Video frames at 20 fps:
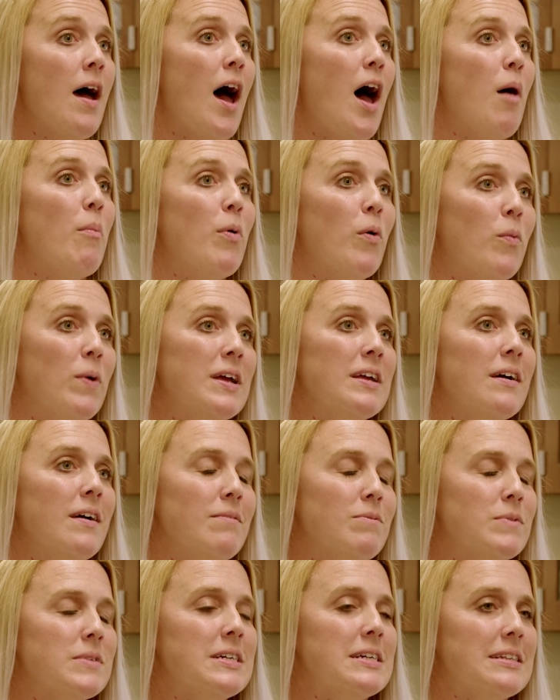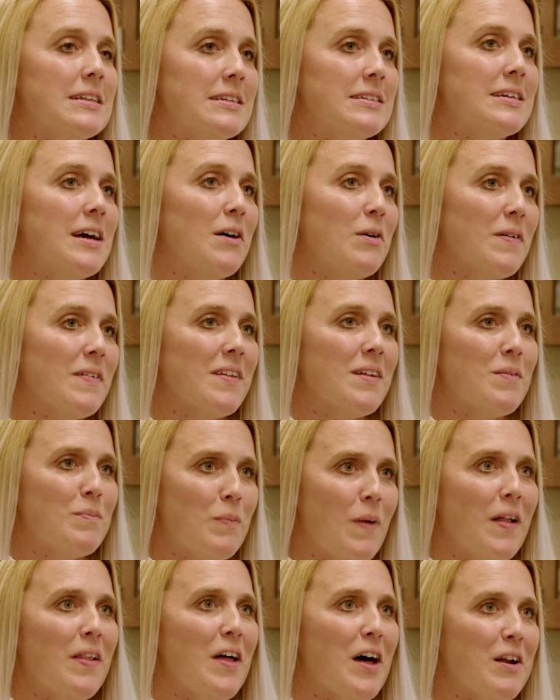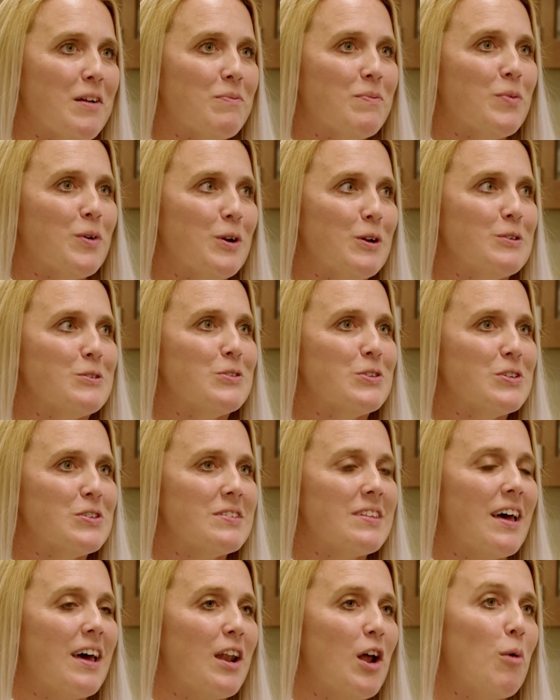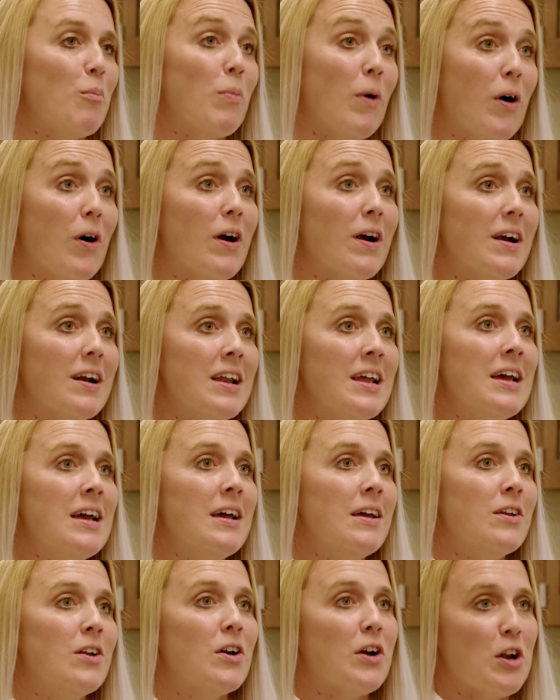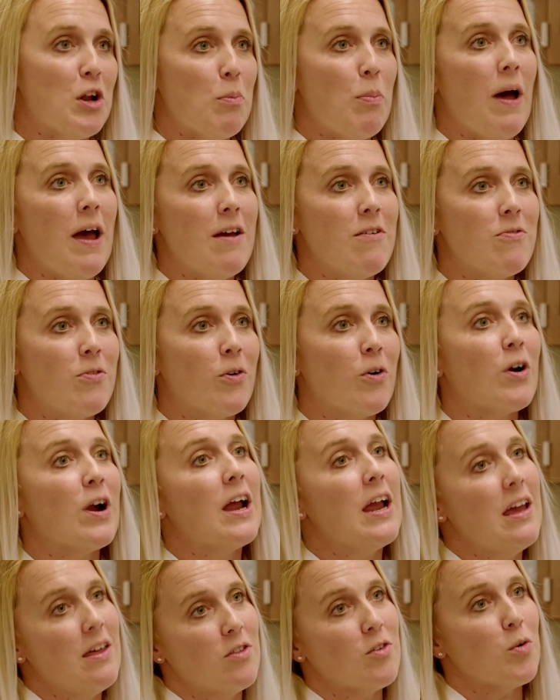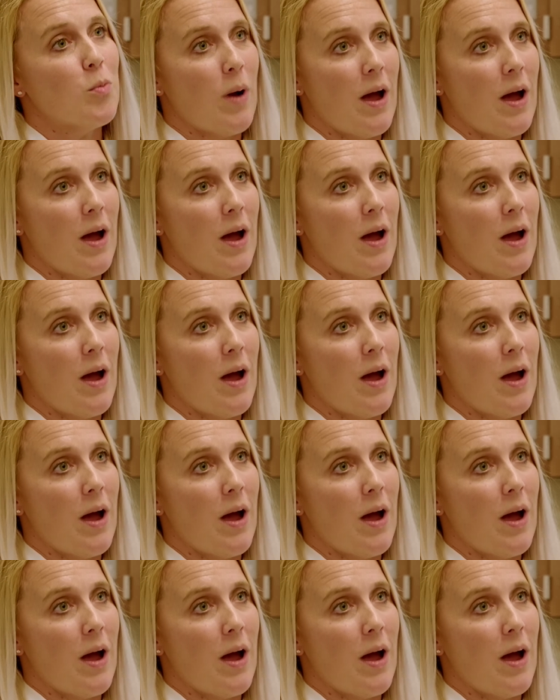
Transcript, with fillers: uh, but we tend to tell a lot of producers that a barn you're going to pay for either